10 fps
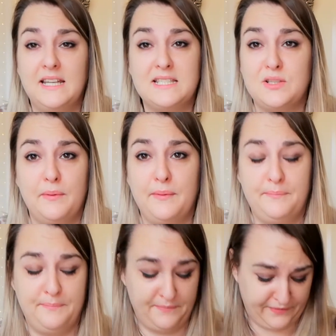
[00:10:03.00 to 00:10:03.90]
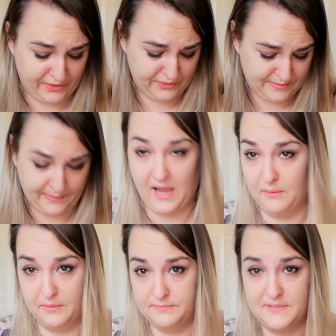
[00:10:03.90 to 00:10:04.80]
it's some fruits, but
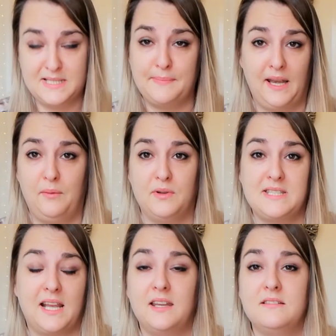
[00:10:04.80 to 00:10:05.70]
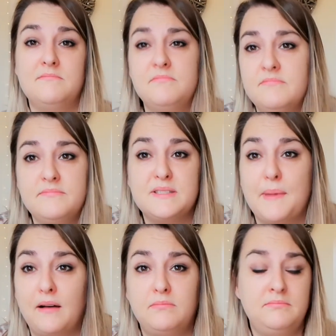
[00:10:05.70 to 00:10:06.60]
I'll smell it once I can
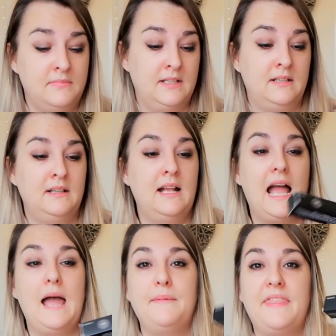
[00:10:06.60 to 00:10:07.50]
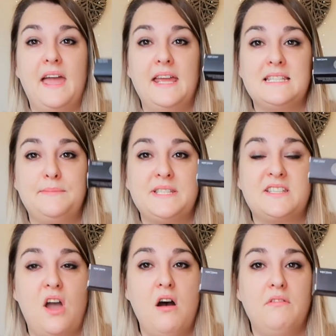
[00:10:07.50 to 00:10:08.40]
smell. And there is a
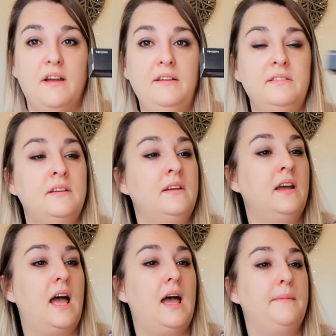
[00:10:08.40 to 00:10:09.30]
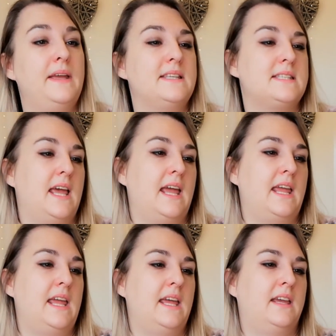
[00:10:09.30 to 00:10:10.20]
mascara. It's
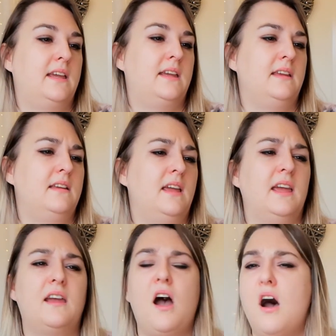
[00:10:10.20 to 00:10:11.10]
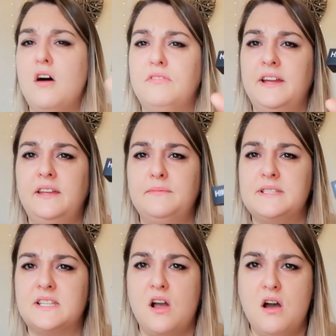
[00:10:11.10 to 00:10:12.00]
a Hikari
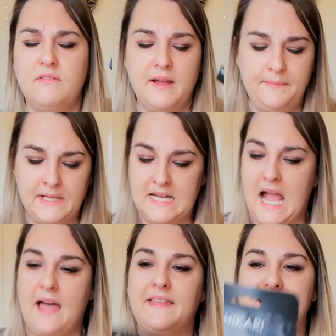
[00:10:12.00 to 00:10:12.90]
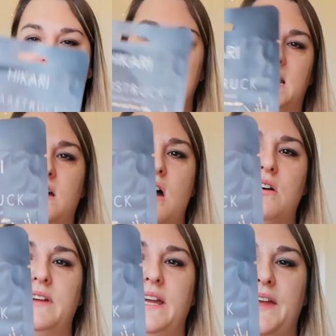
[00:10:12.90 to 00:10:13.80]
mascara. And there's a Hikari